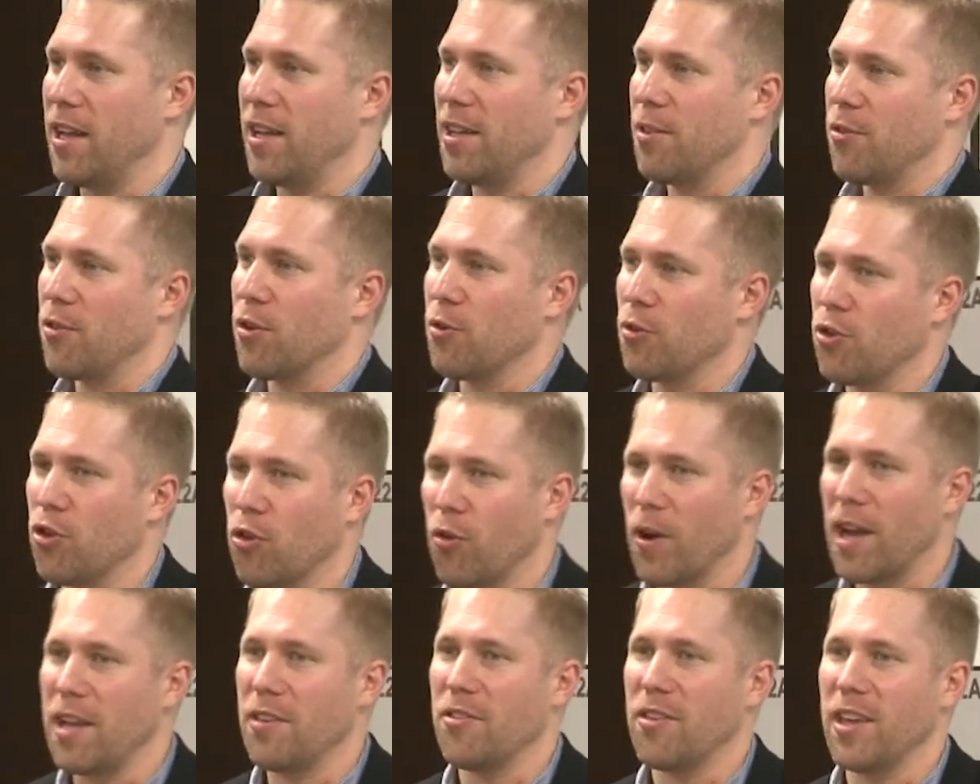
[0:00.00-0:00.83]
And so
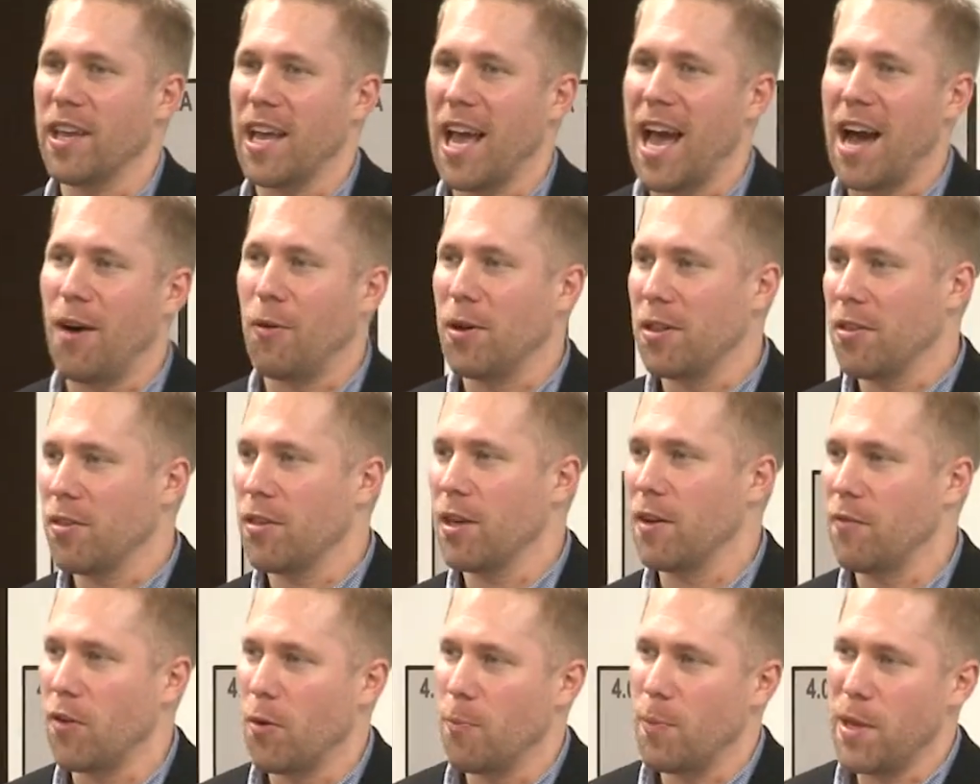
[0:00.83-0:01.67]
tracing how
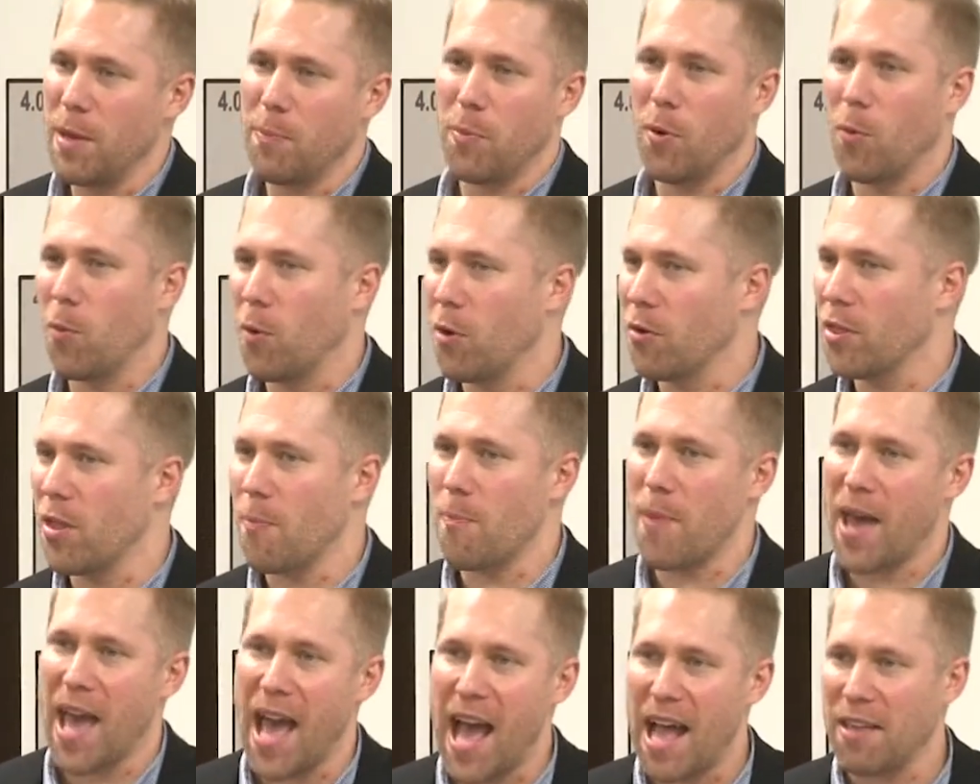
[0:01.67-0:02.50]
uncivil people were in the
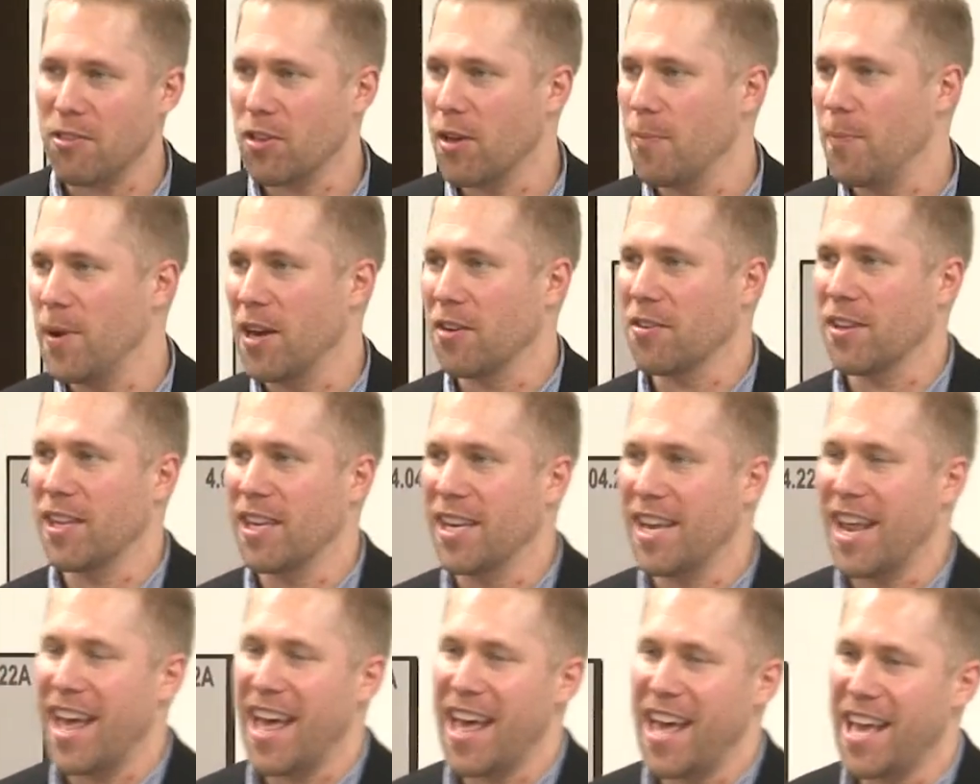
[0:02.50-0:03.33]
past compared to
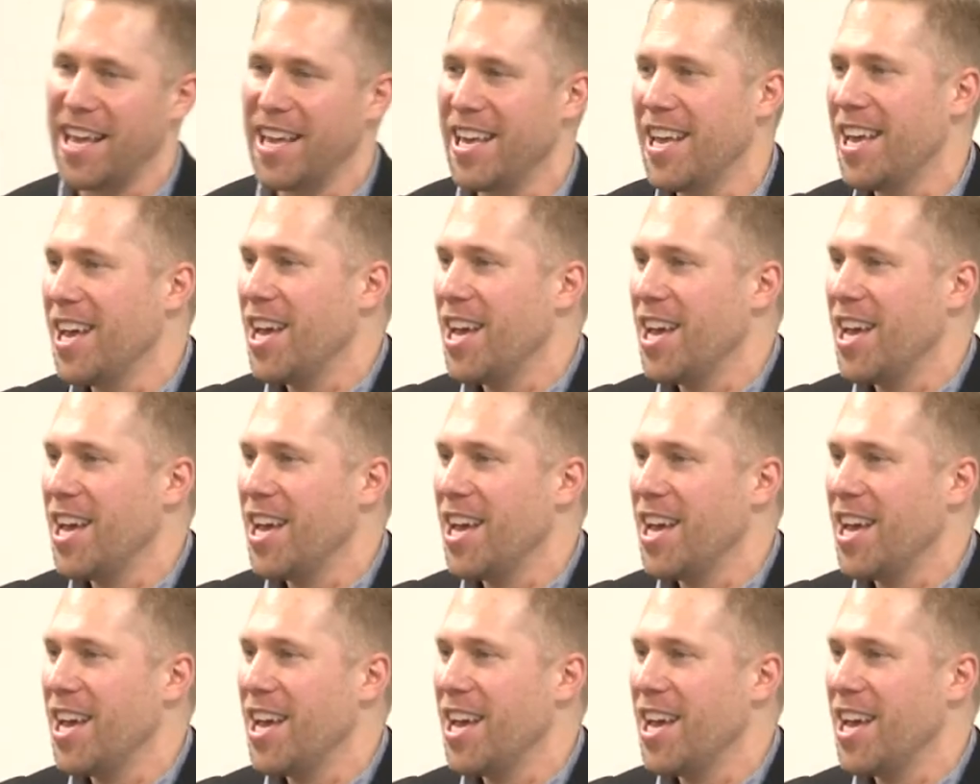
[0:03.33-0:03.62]
today,